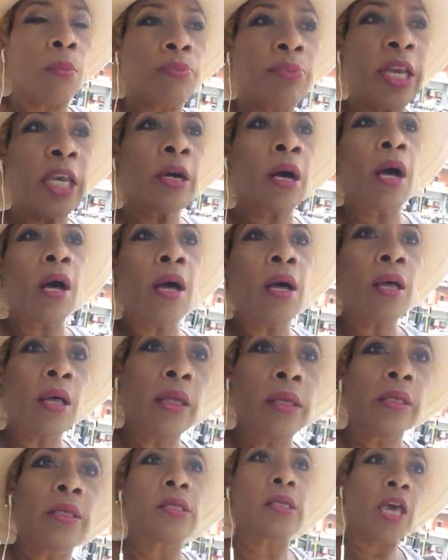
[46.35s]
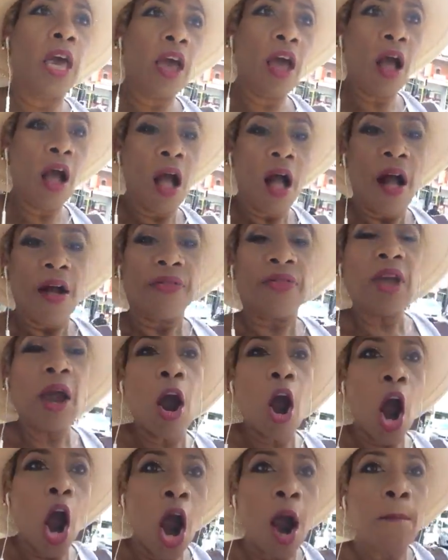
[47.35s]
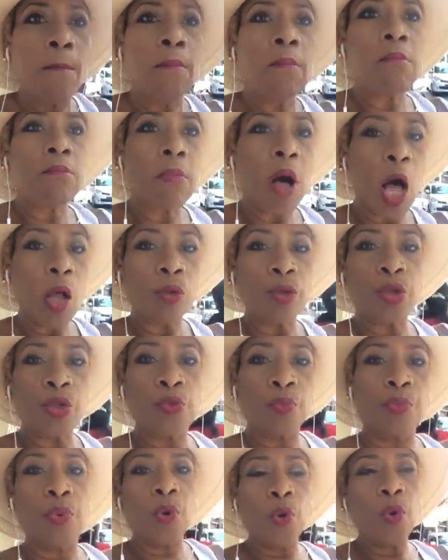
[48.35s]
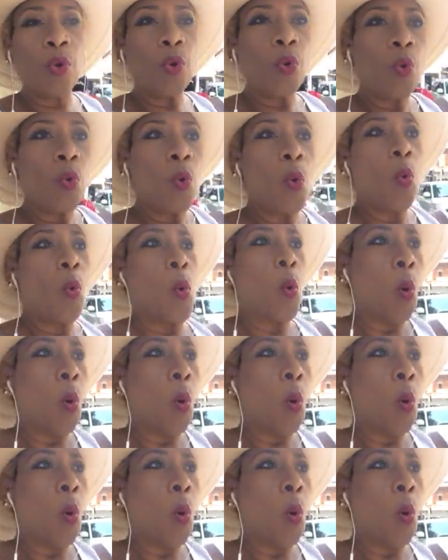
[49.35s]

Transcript: Because there are multiple